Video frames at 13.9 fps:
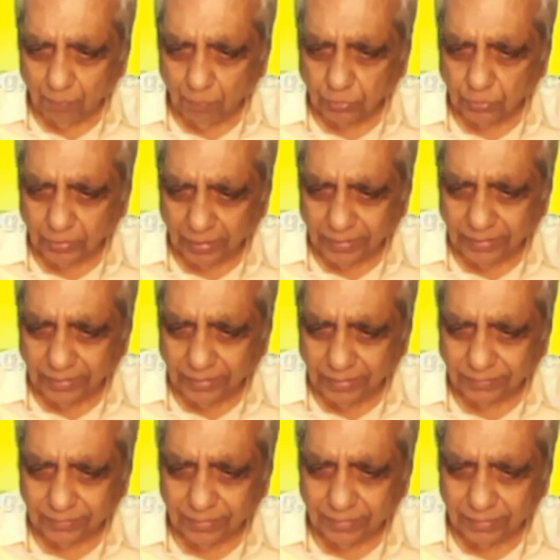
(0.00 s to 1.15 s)
studies
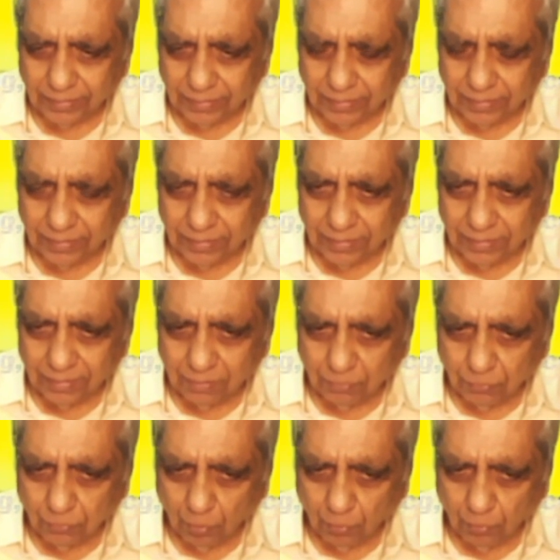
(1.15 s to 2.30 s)

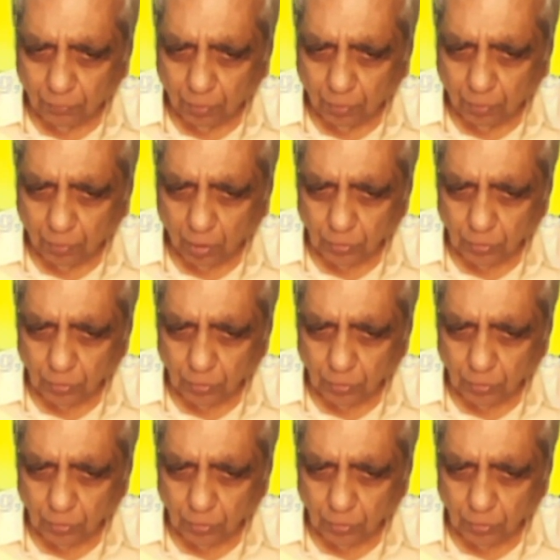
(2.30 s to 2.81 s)
for you.